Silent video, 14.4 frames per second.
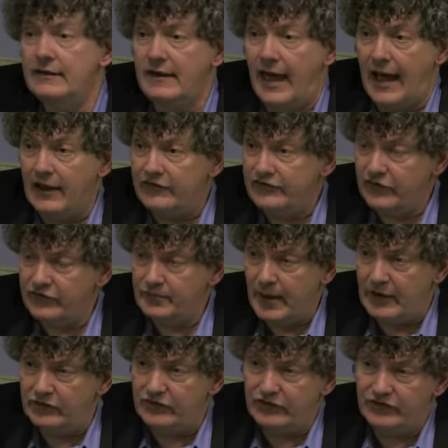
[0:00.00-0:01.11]
to ask those
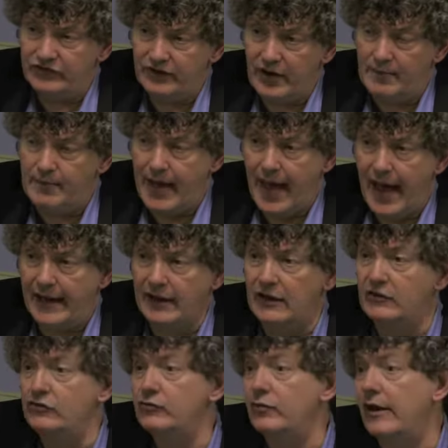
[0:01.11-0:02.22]
patients to come back
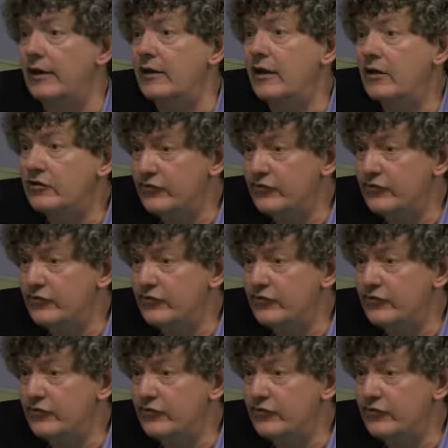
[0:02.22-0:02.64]
and do a